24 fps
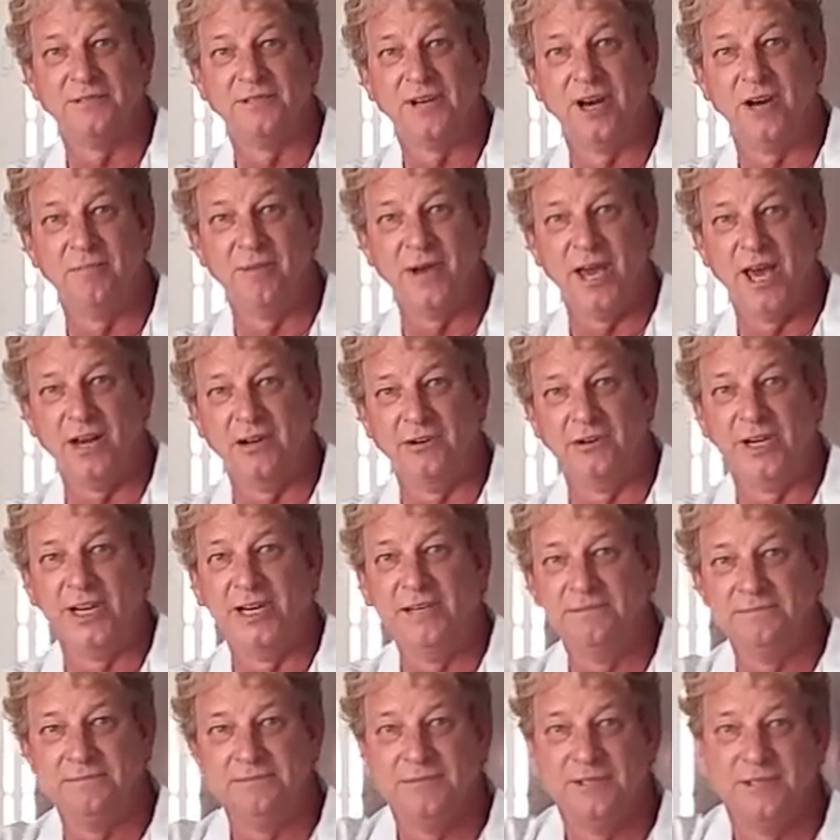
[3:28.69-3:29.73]
a battery,
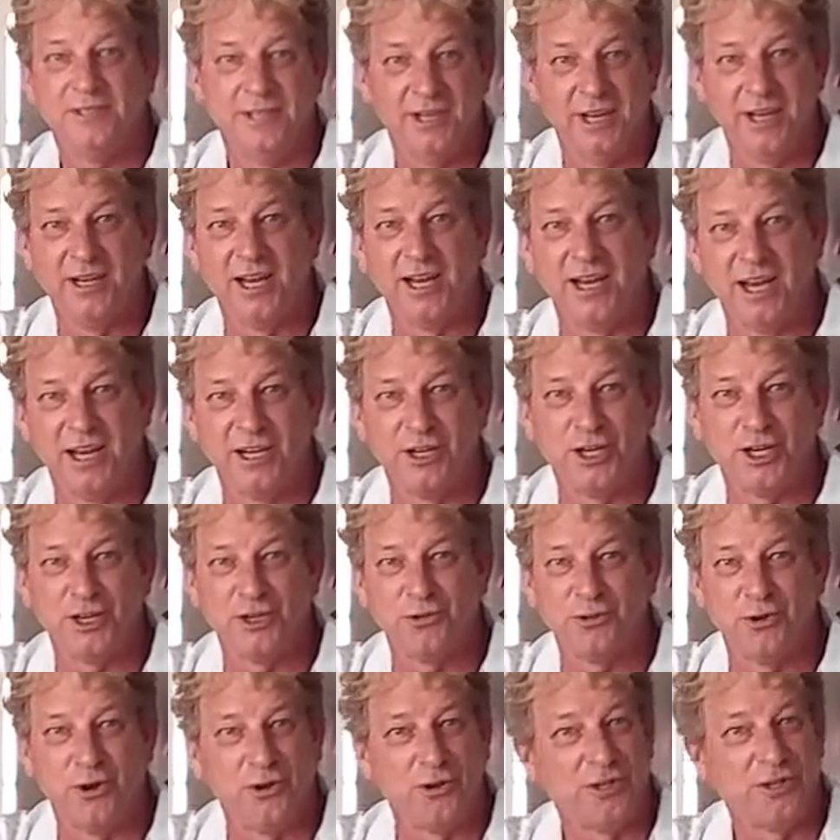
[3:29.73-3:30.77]
and I got the
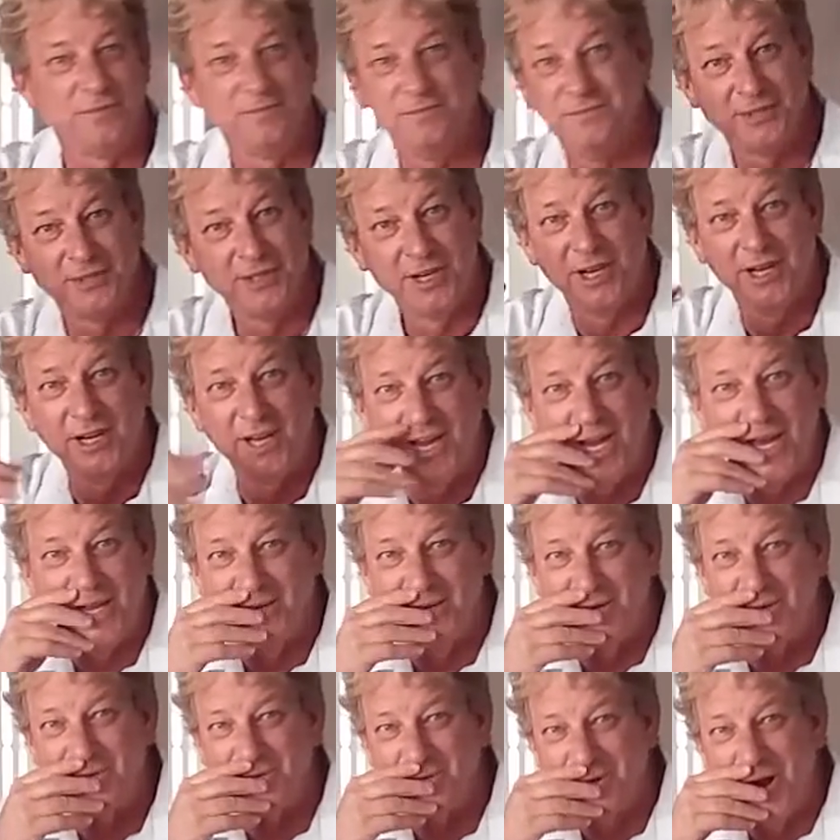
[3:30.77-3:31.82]
controller, and I had
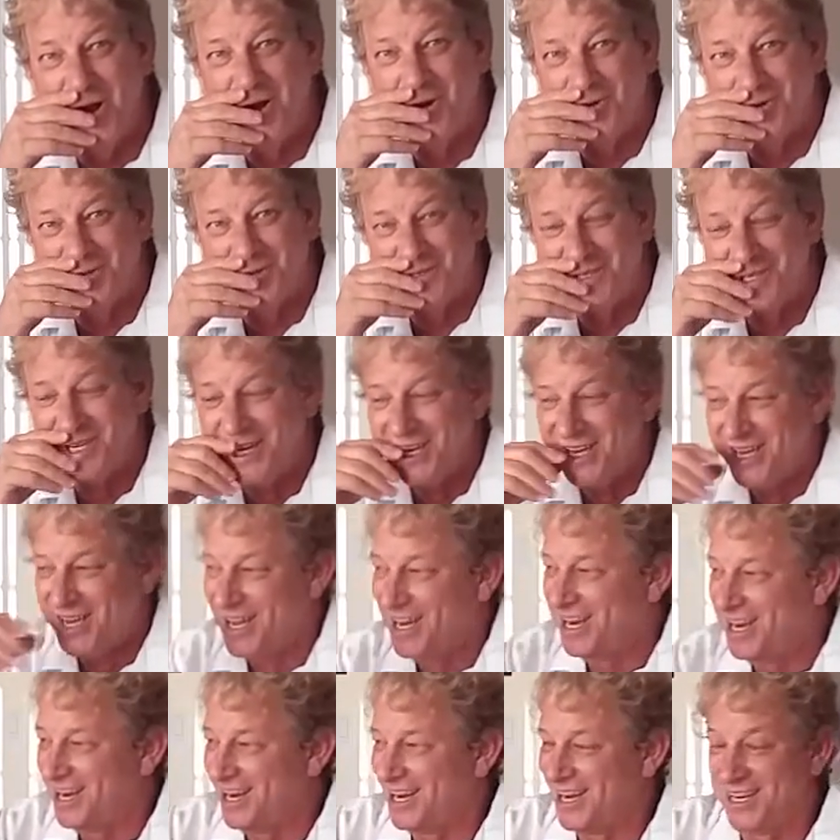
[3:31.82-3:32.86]
no drone.
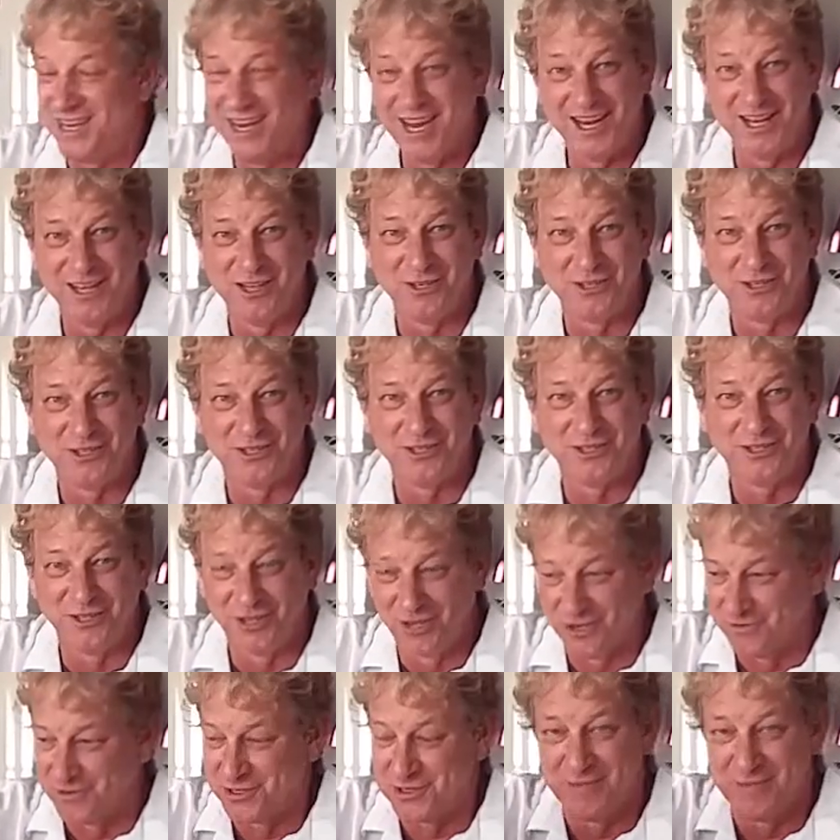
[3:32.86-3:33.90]
I got a little
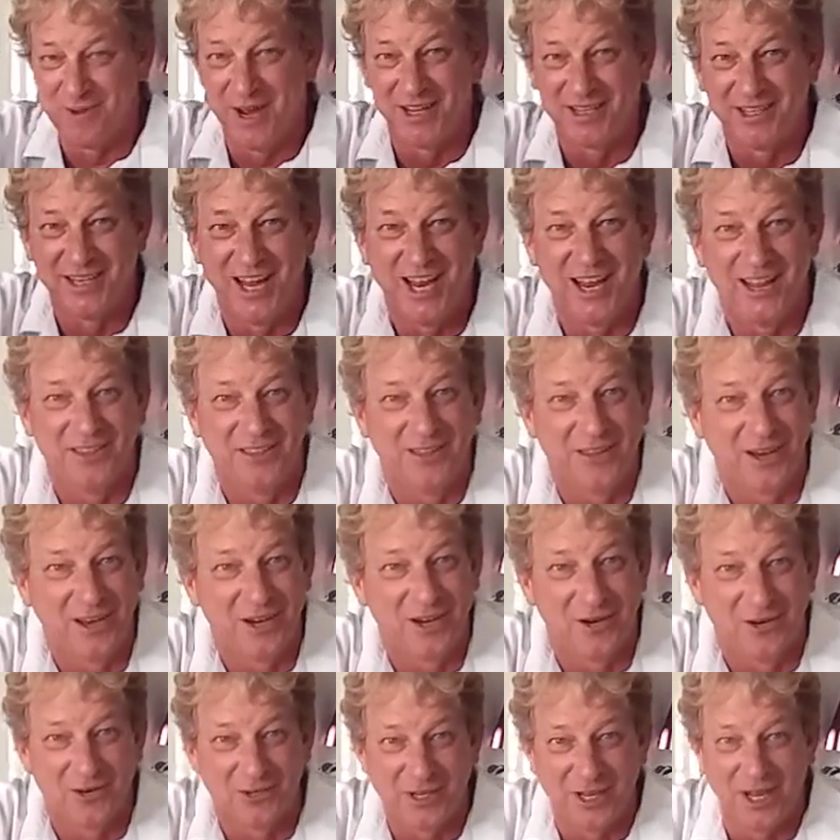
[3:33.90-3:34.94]
nervous about that and thought,
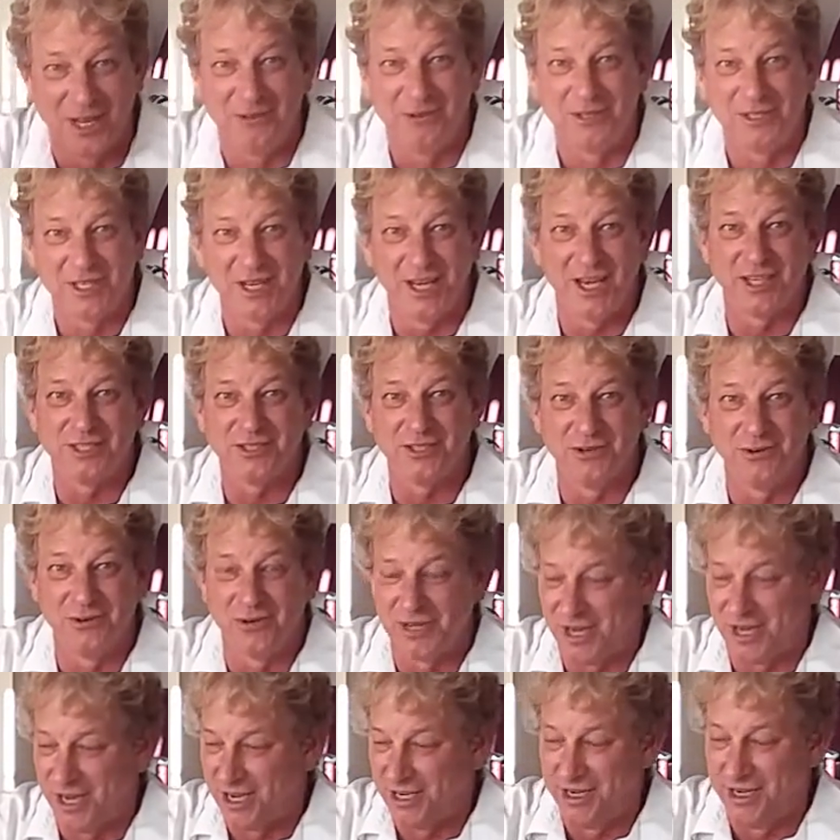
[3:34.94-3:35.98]
okay, what the heck's
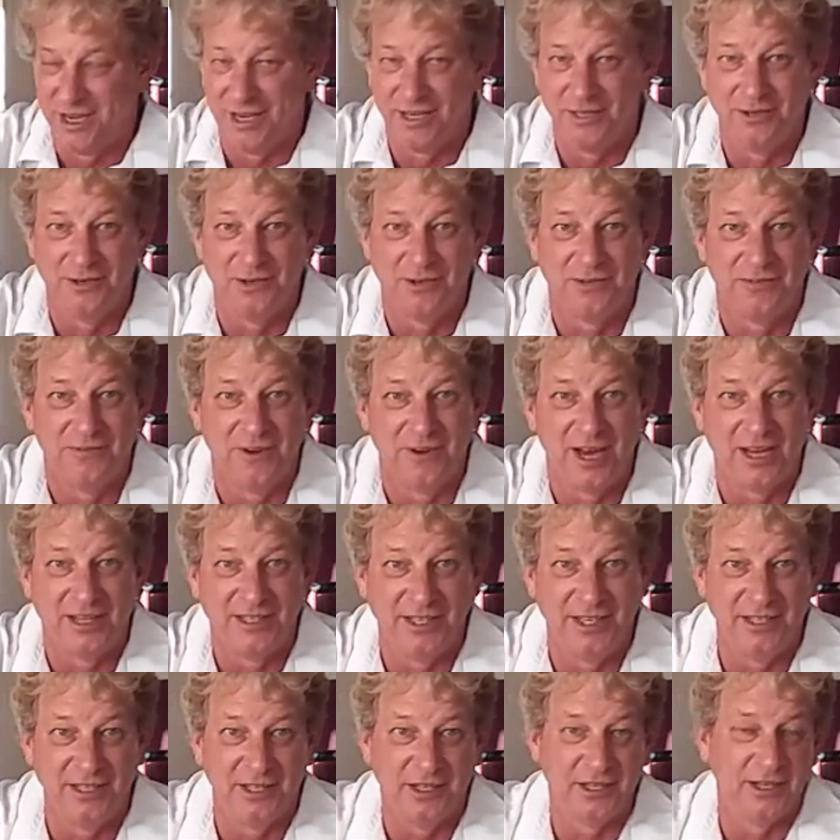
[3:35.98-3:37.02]
going on? I notified
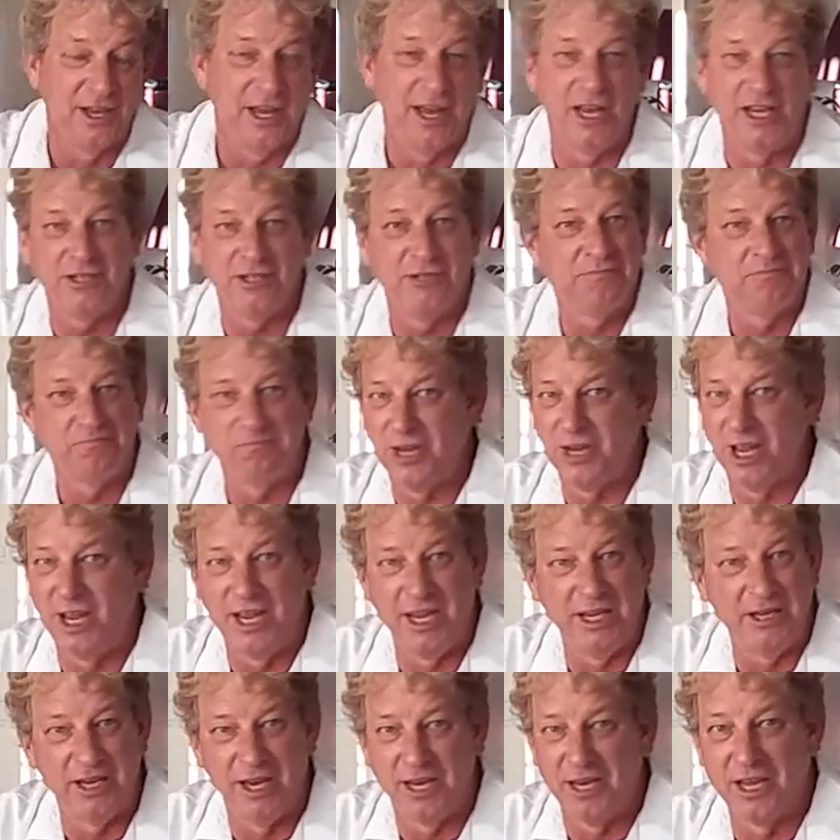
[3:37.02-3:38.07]
Deal and Dash.
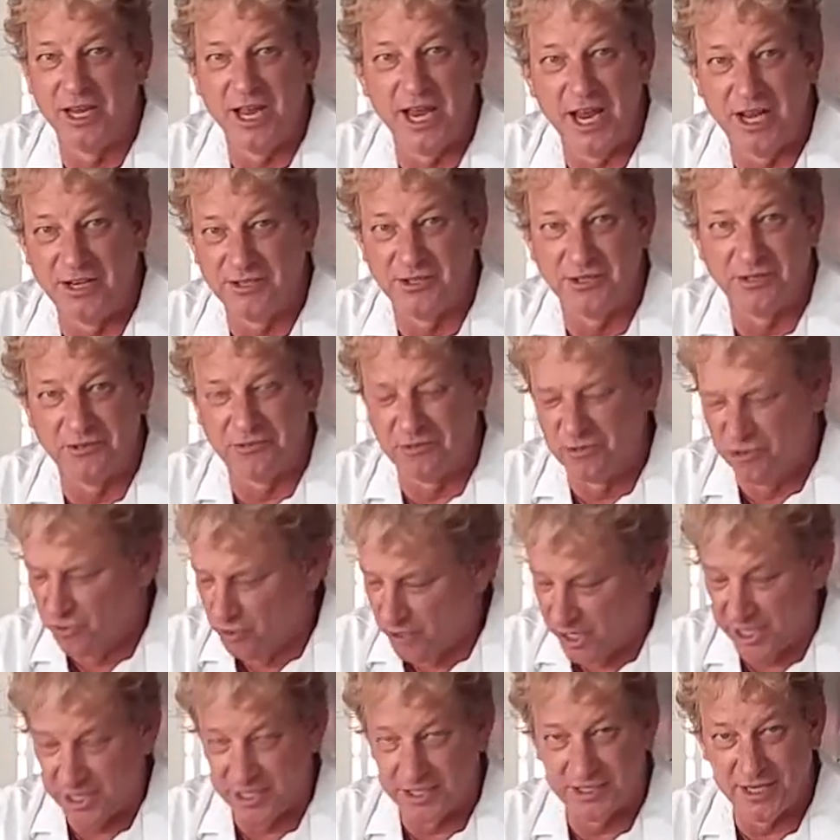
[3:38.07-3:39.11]
They answered
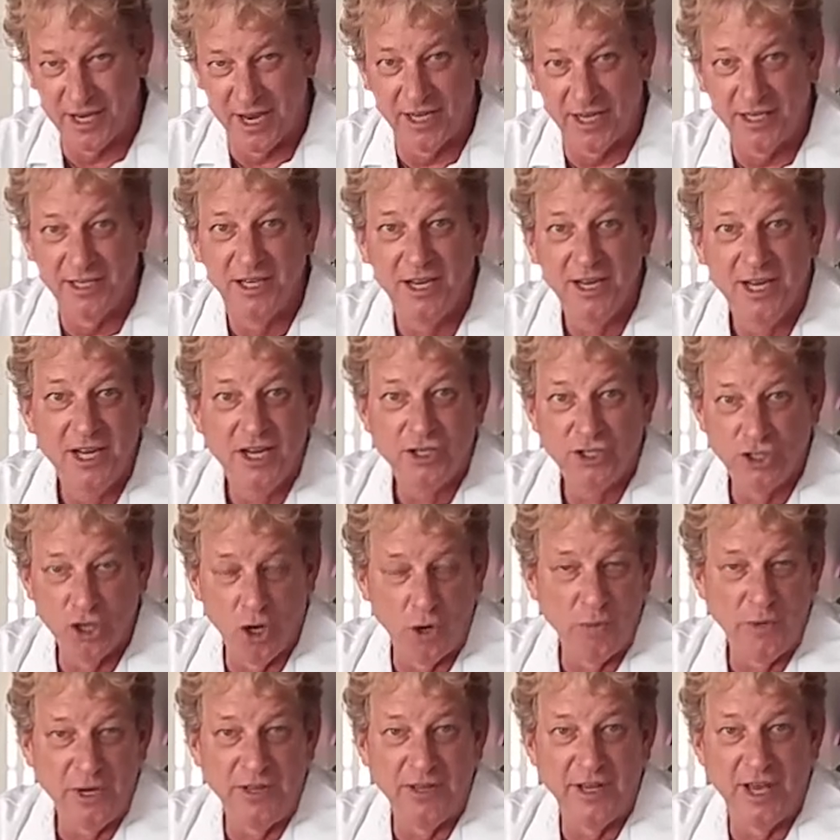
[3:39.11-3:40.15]
quick as heck.
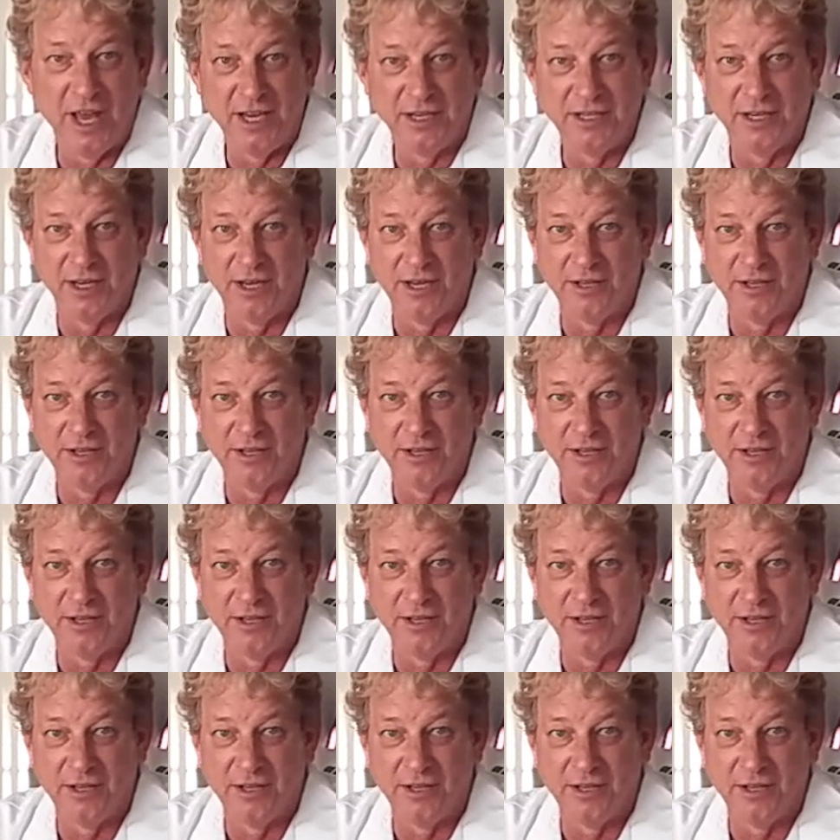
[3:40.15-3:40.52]
Told me that